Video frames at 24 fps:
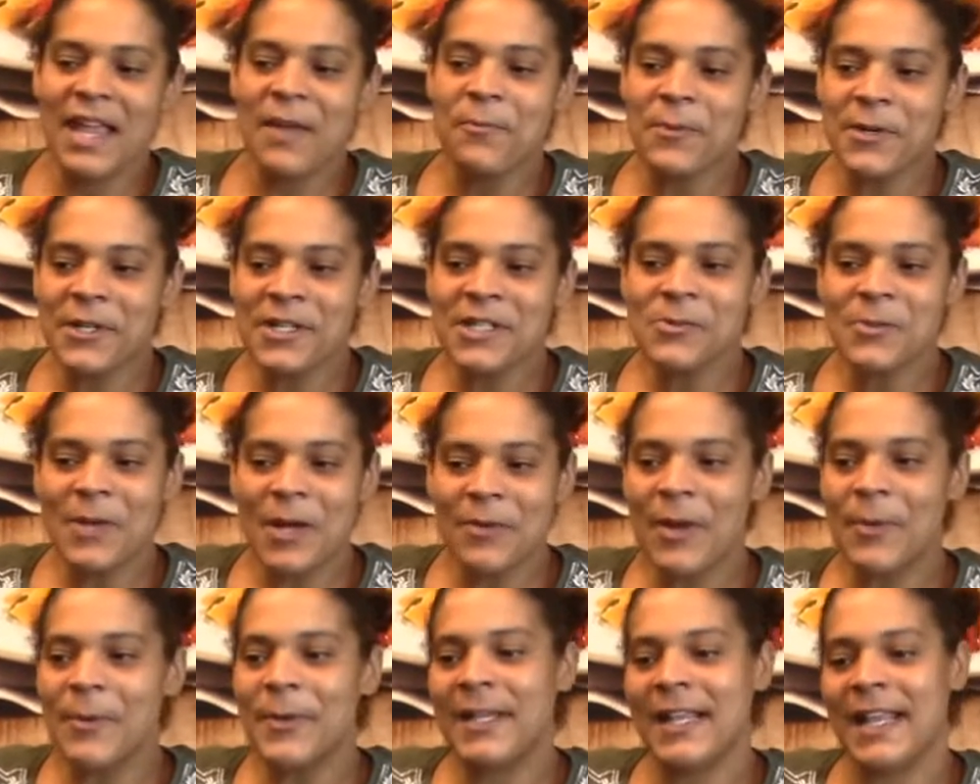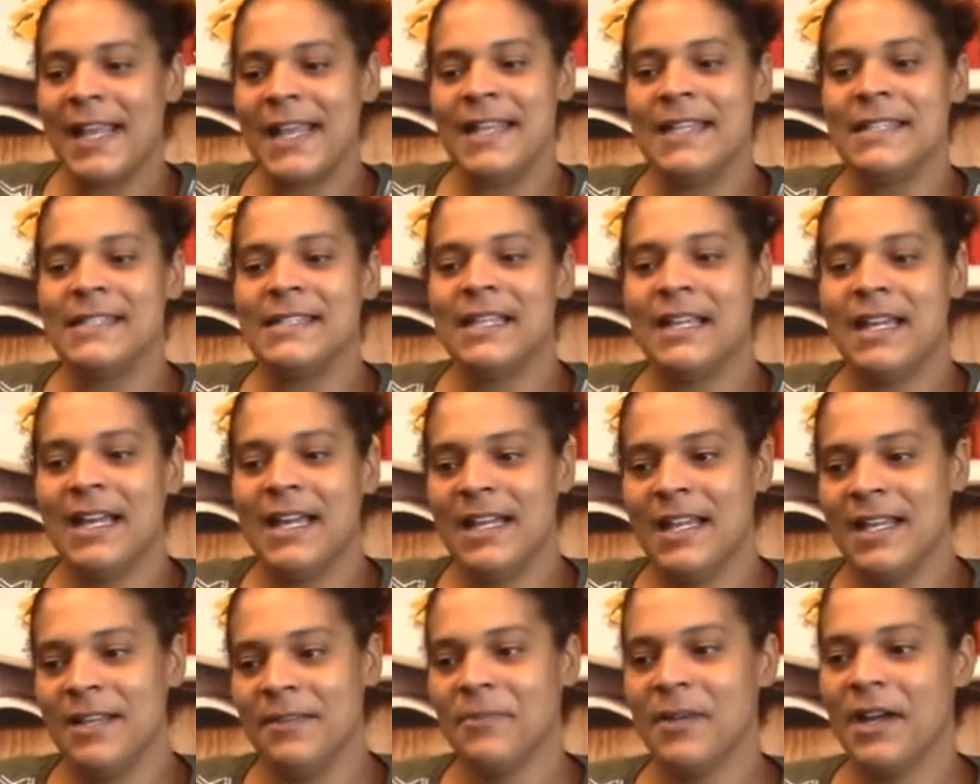work 12-hour days.
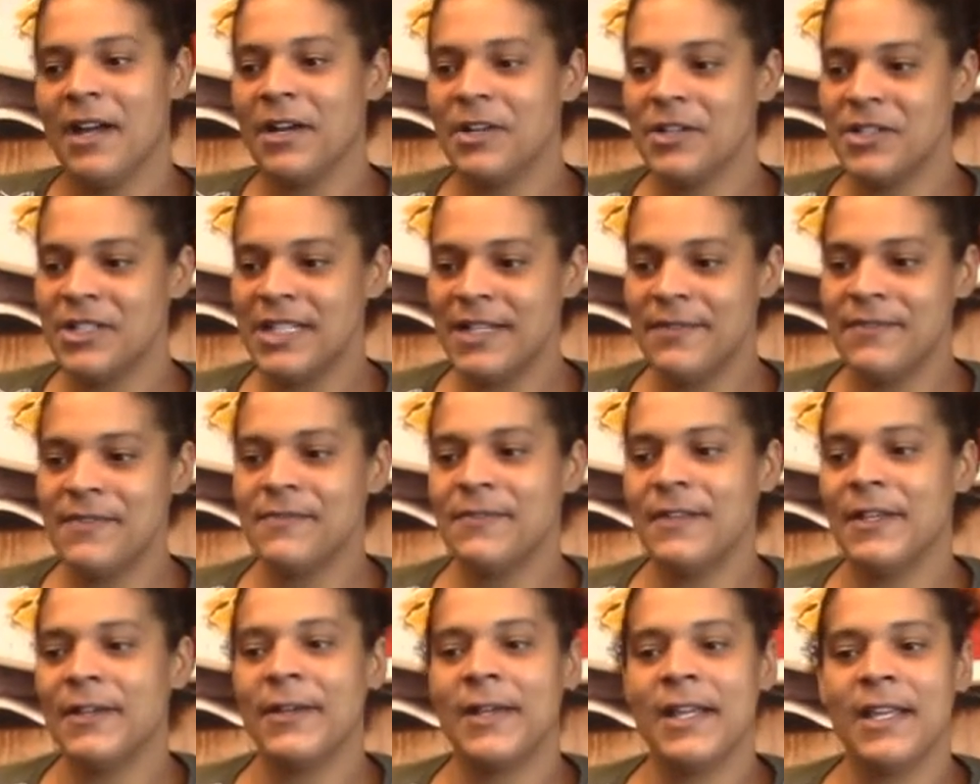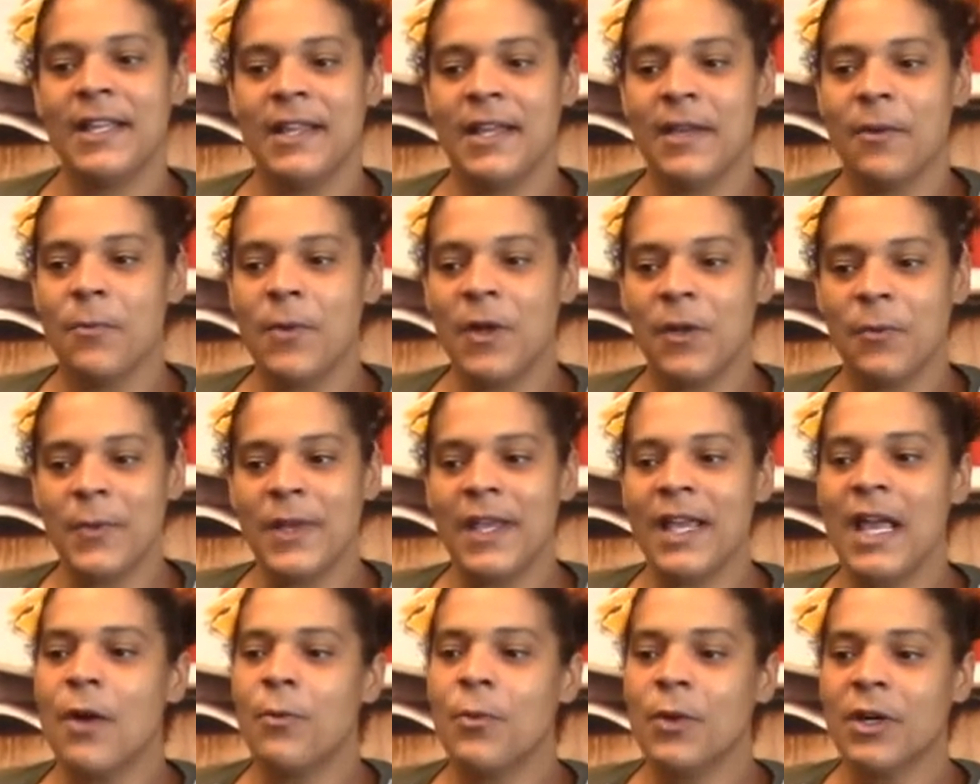Our shifts vary. Like 1 week
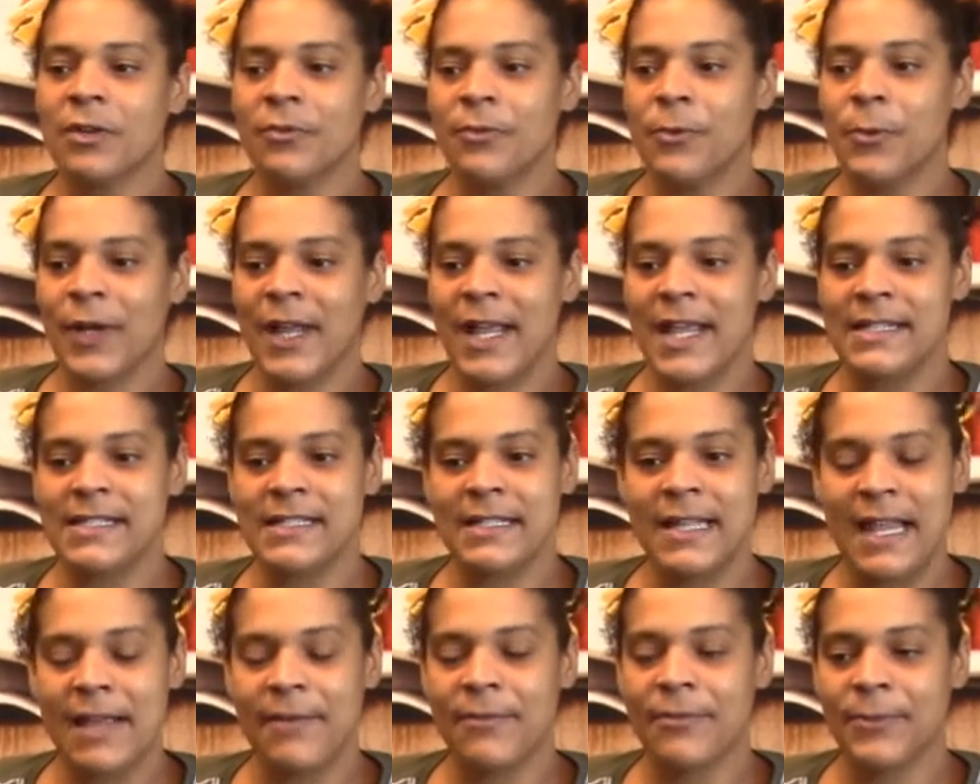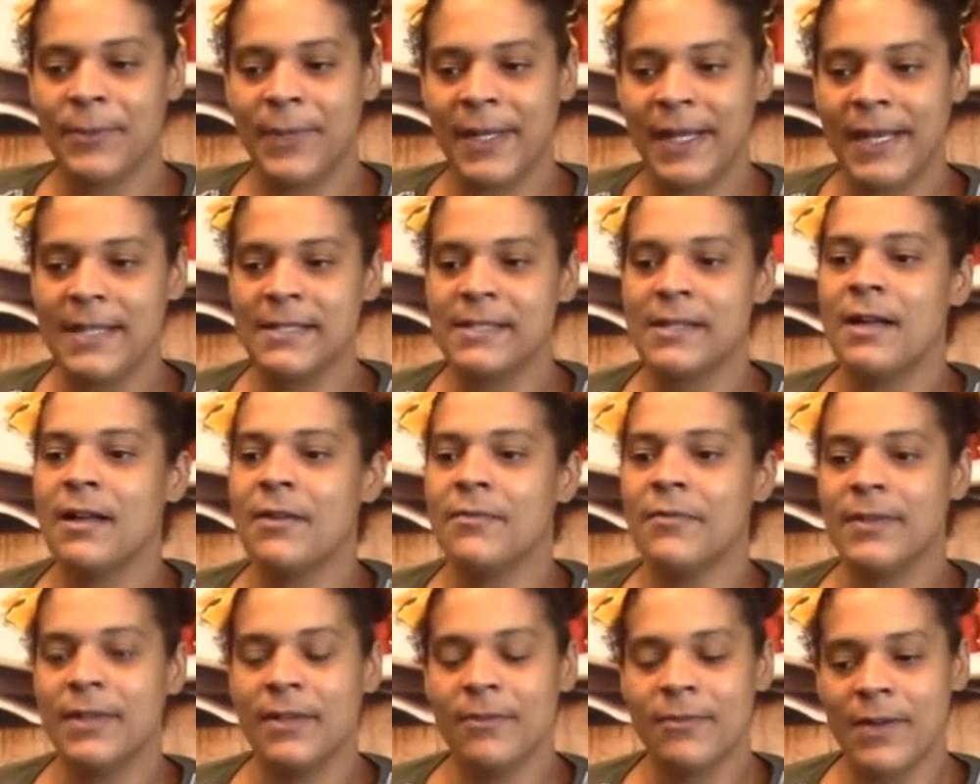I'll work 4 days and have 3 days off,
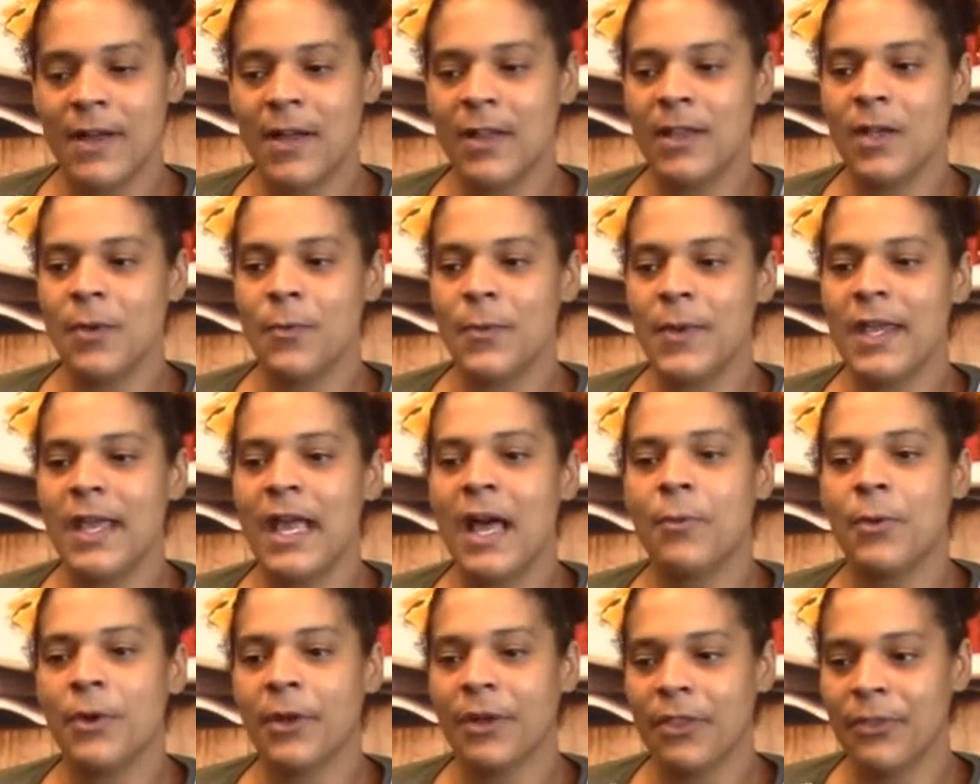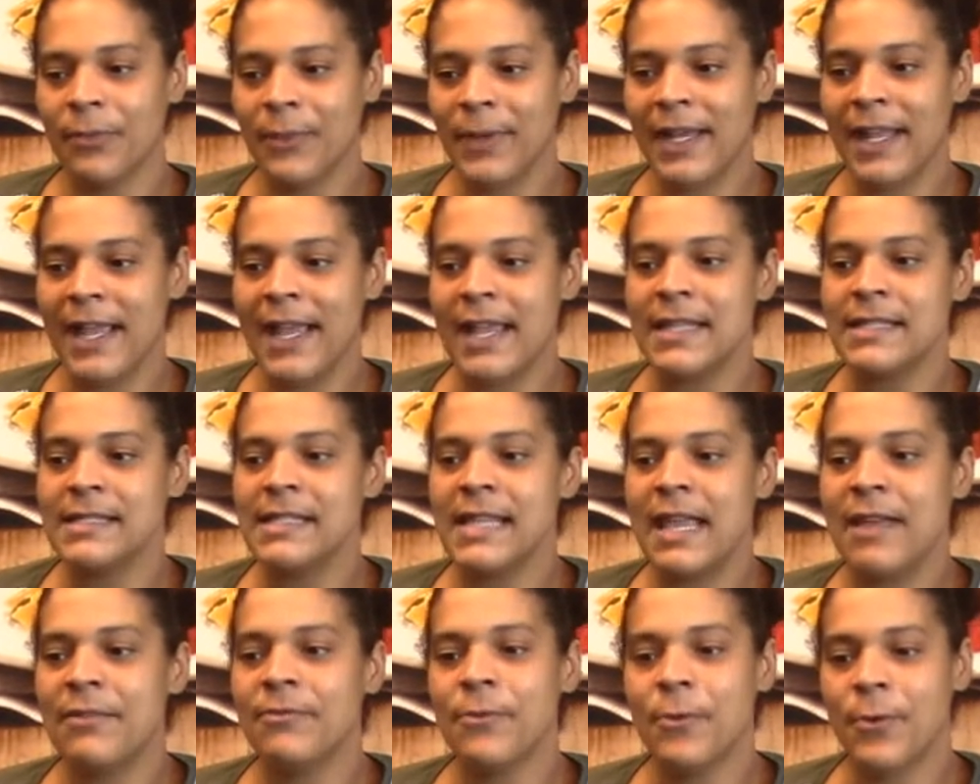and the following week I'll work 3 days,
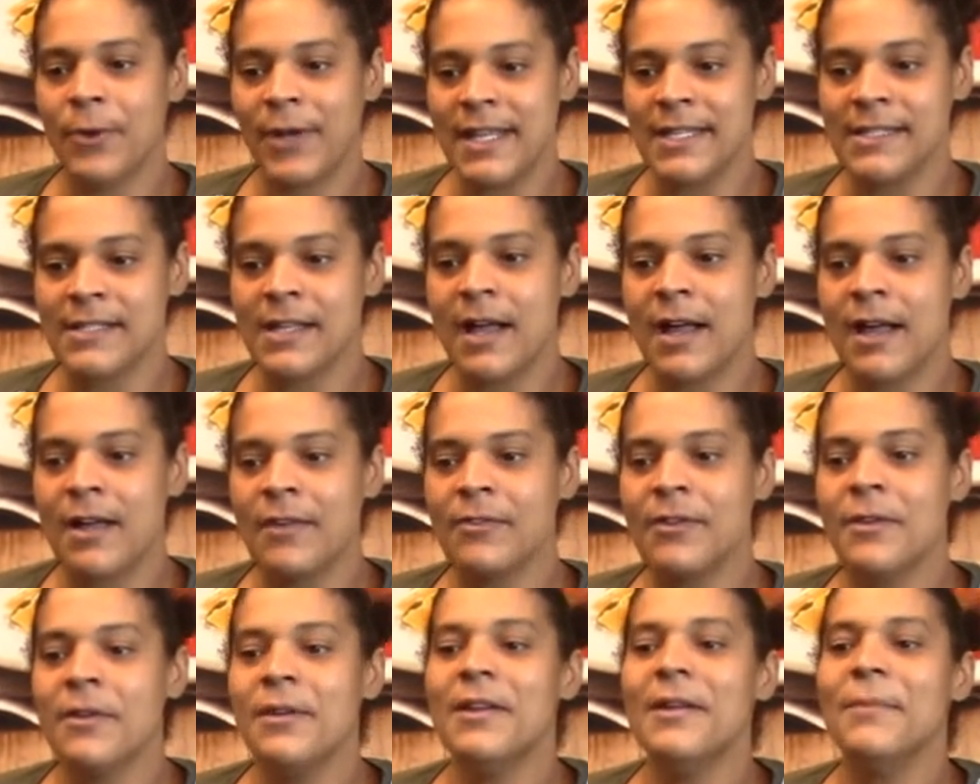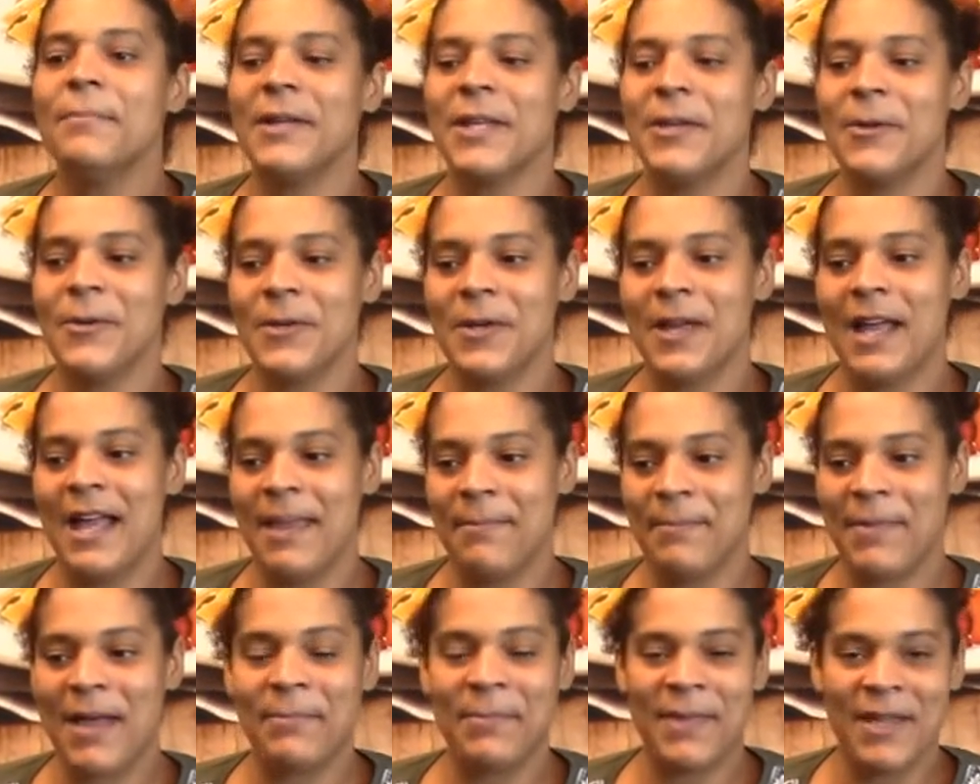have 4 days off. But I'm
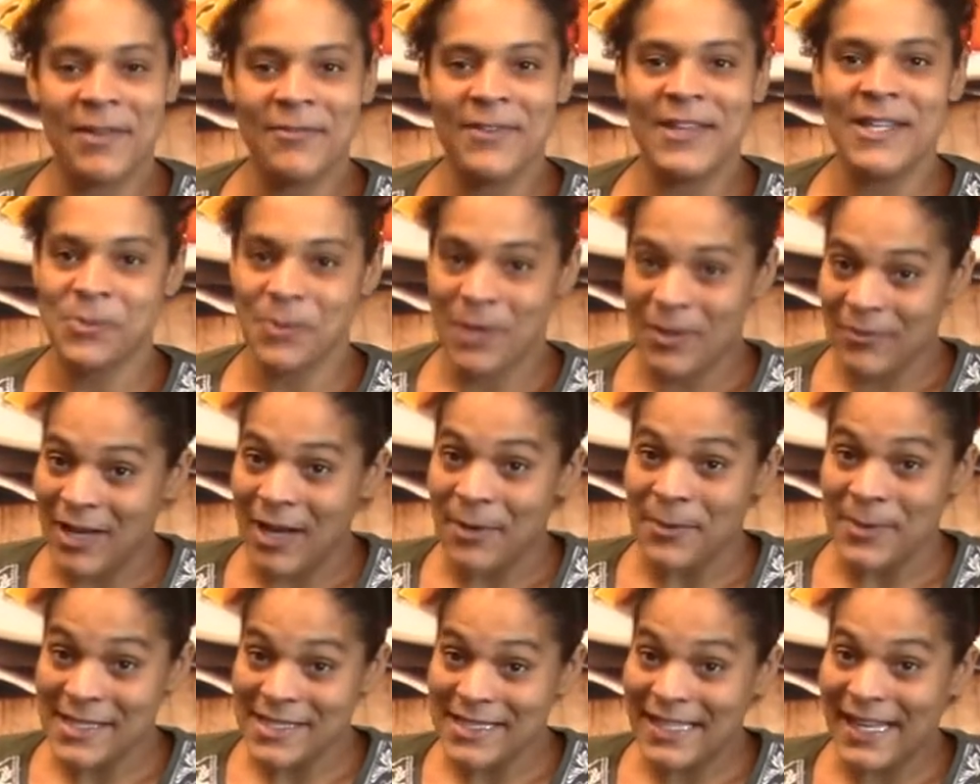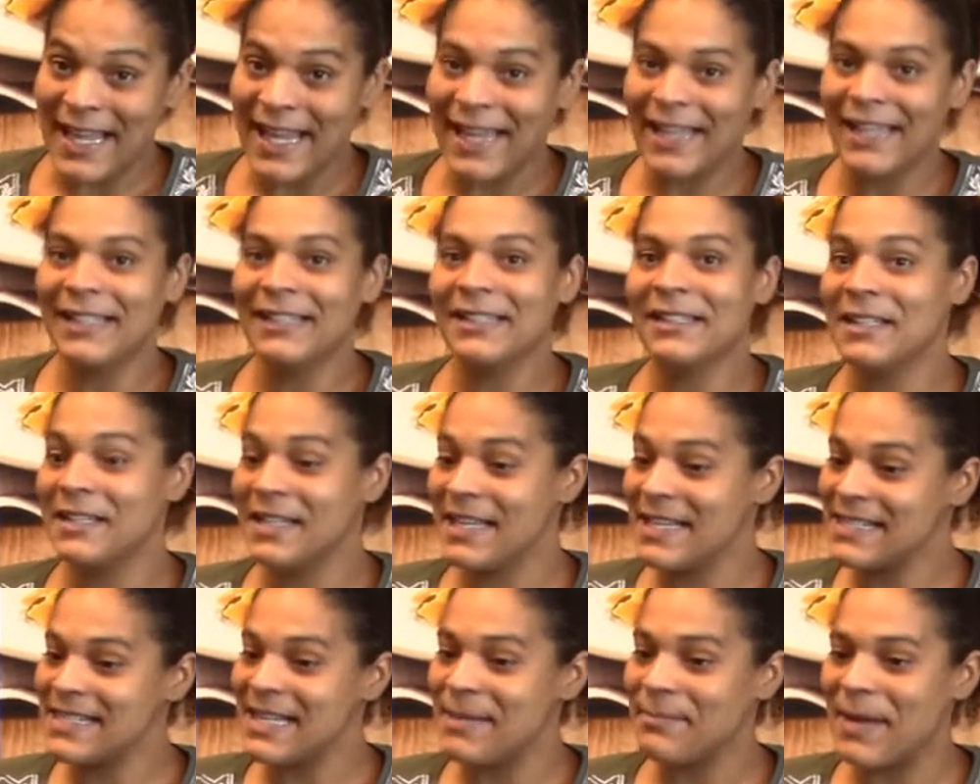on my feet 12 hours a day
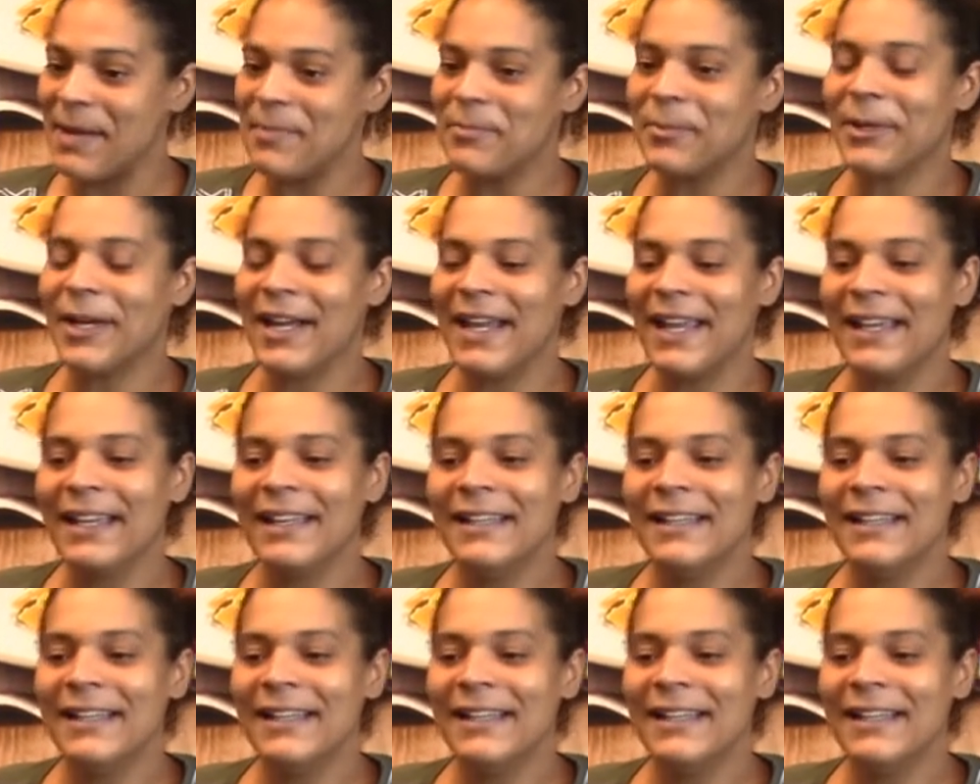unless I'm on break.